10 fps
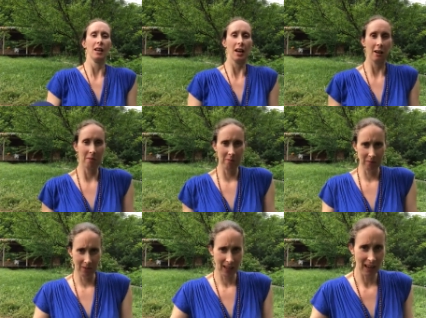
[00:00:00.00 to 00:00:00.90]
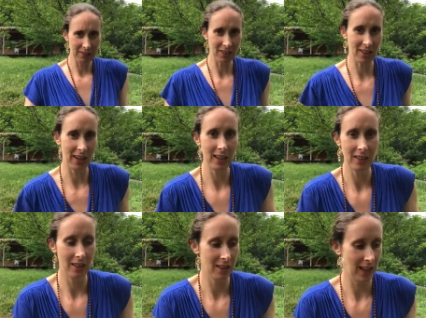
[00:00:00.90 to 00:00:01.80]
um, I have to say
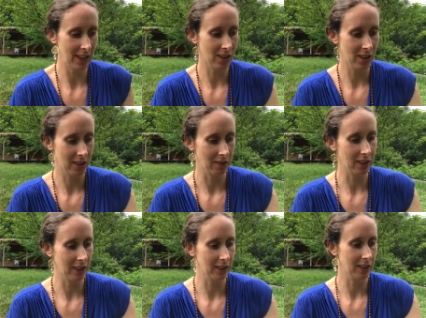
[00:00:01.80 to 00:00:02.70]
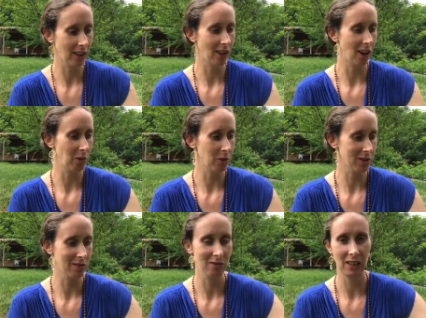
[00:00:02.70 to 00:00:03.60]
that it's actually something that I
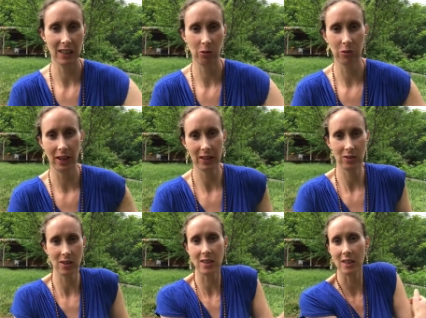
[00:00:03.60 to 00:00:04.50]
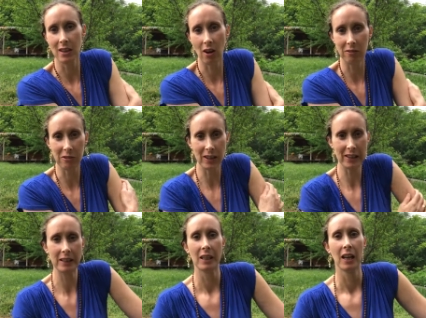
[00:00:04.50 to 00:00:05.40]
wasn't really all that interested in covering.